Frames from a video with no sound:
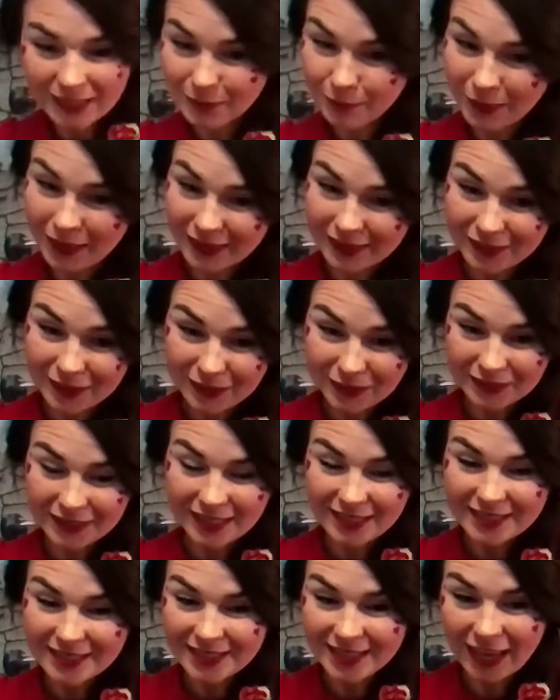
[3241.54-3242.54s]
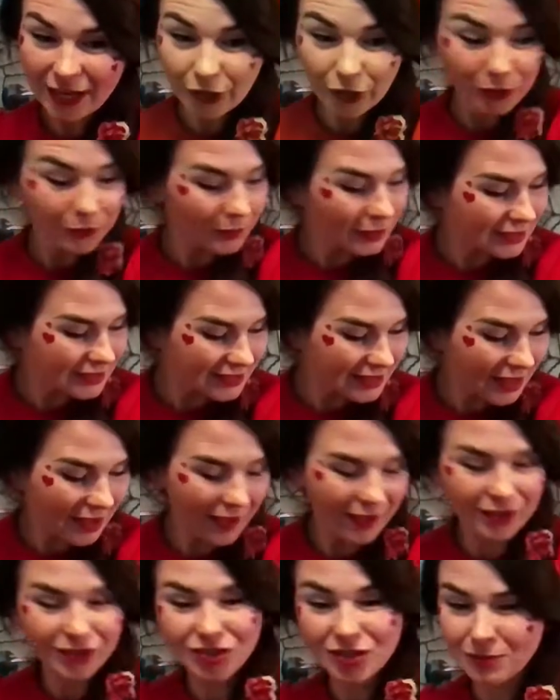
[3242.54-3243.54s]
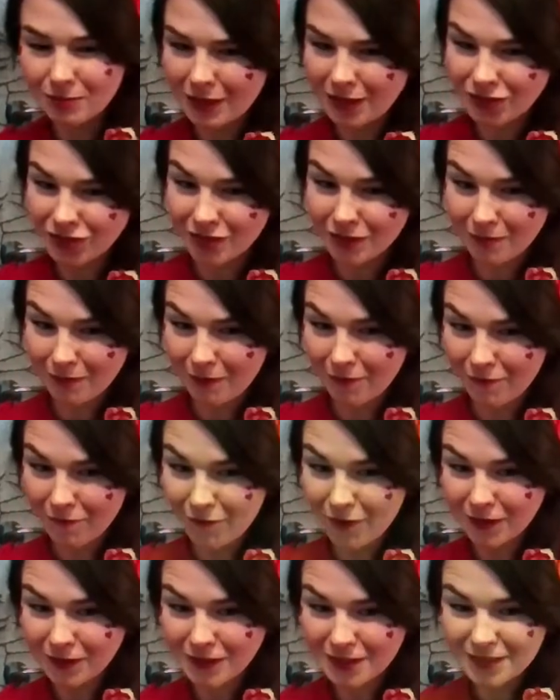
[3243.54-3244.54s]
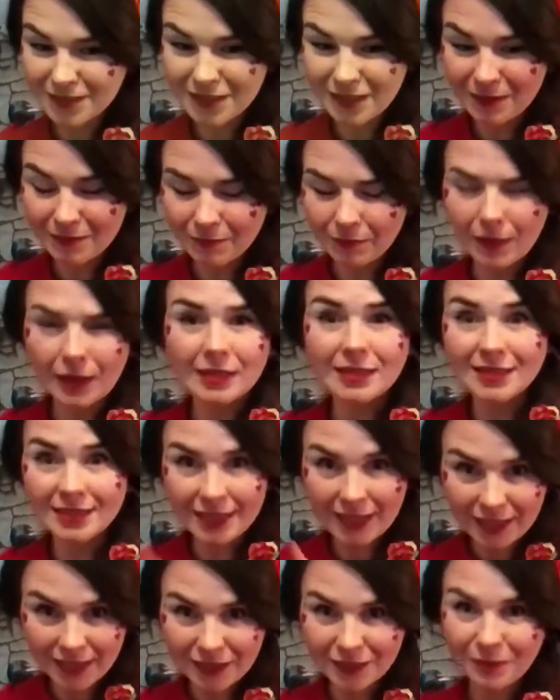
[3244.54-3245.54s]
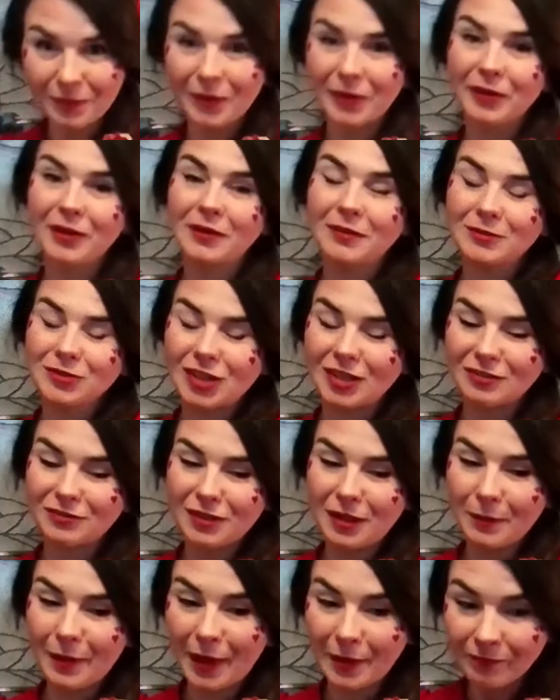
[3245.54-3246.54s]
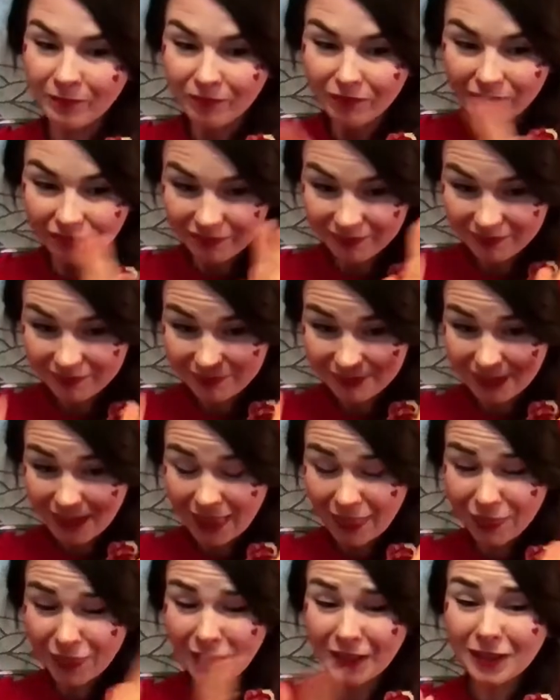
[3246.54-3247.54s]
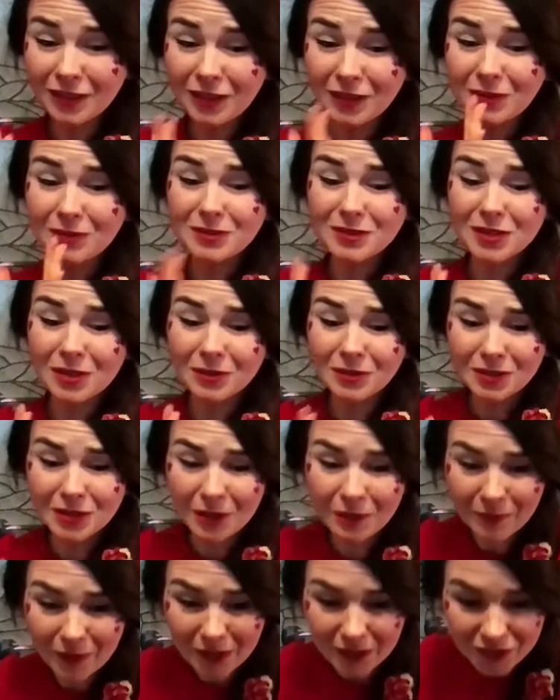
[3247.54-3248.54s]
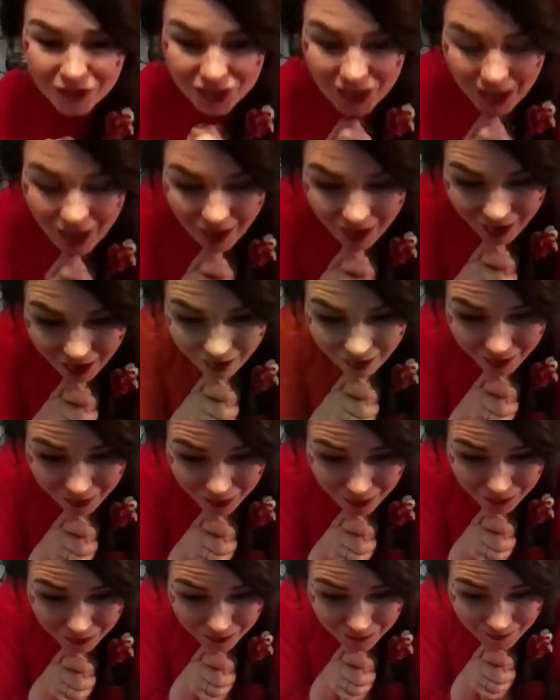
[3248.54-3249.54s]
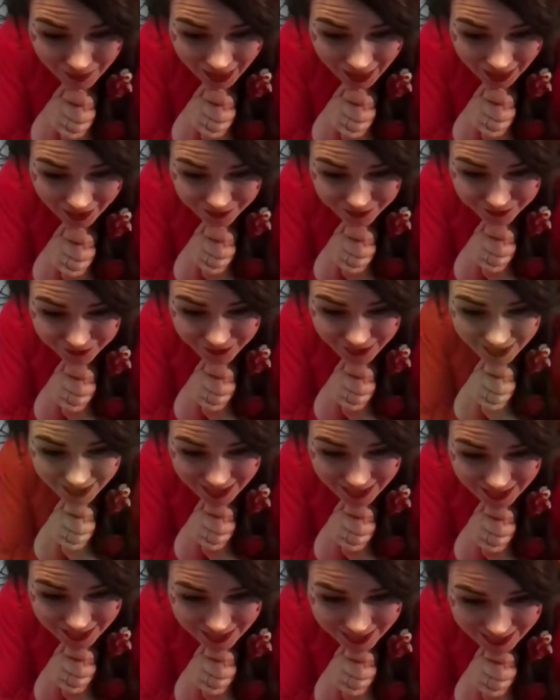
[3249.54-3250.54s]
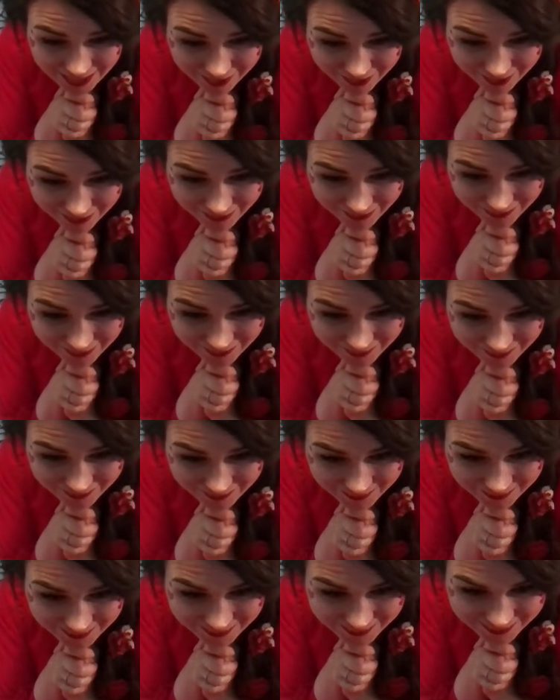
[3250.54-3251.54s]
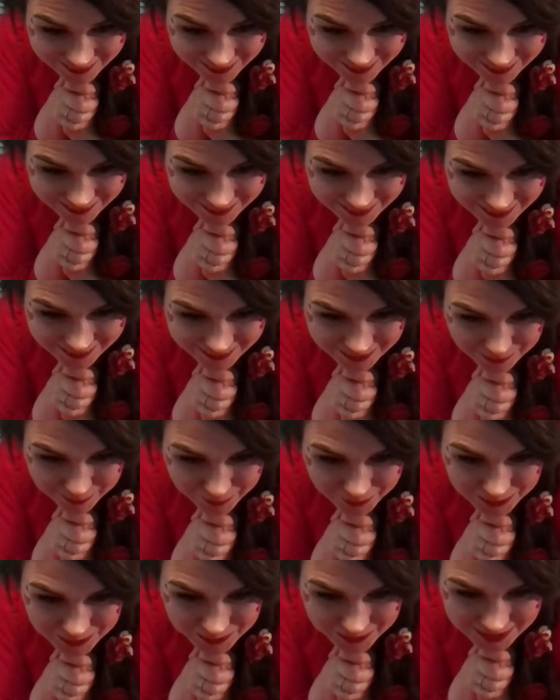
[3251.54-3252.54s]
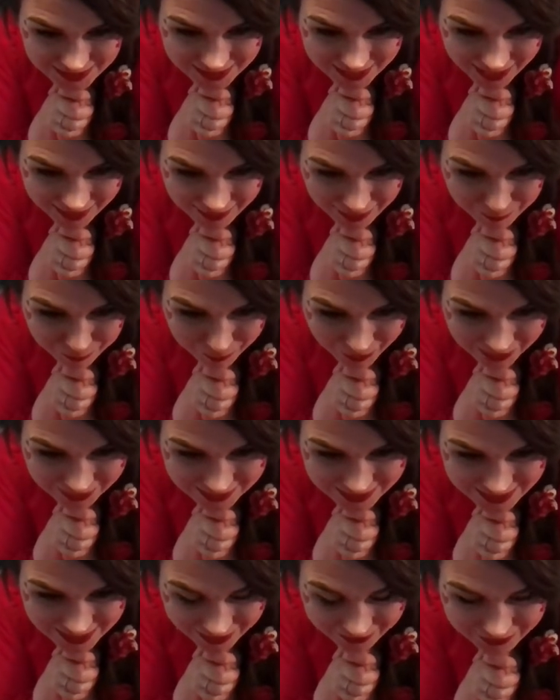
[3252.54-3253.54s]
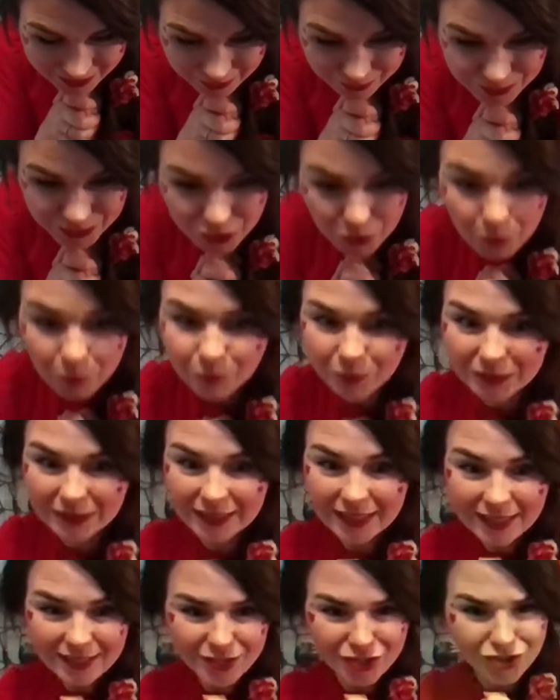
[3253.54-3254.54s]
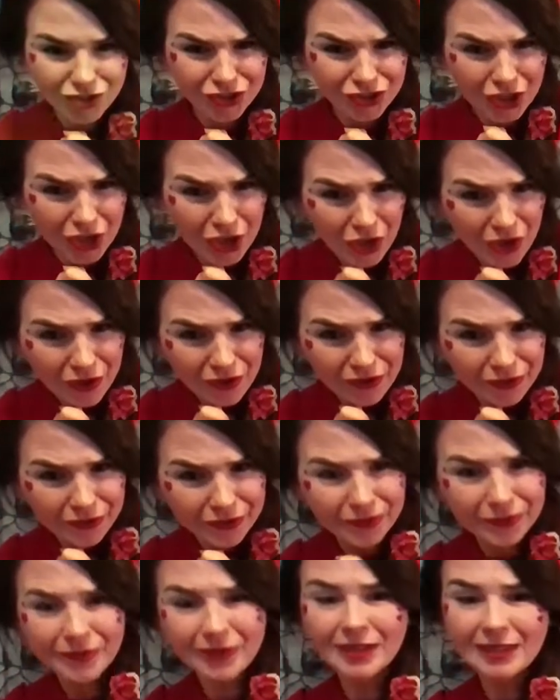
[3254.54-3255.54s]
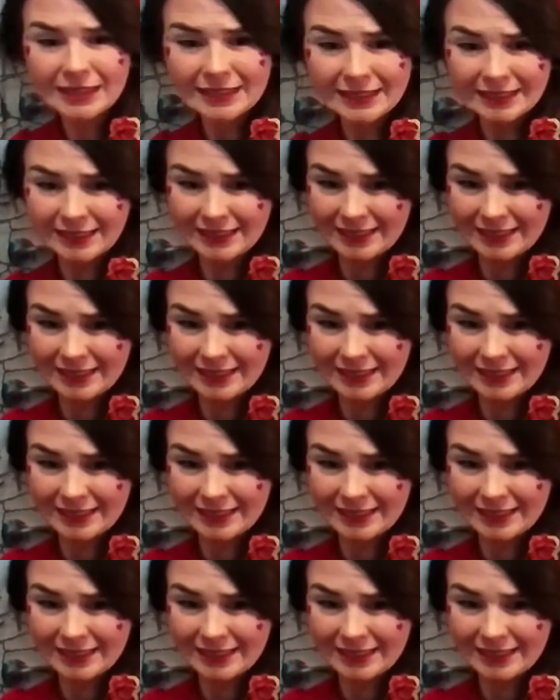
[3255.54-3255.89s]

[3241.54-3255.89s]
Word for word: that's my little niece Sienna, who is uh, mentioned in my first in my second book, Dragonfly Pie. Thank you so, so much. Uh, oh, Henry. Oh, the boys want to get their paints out now too. Please do.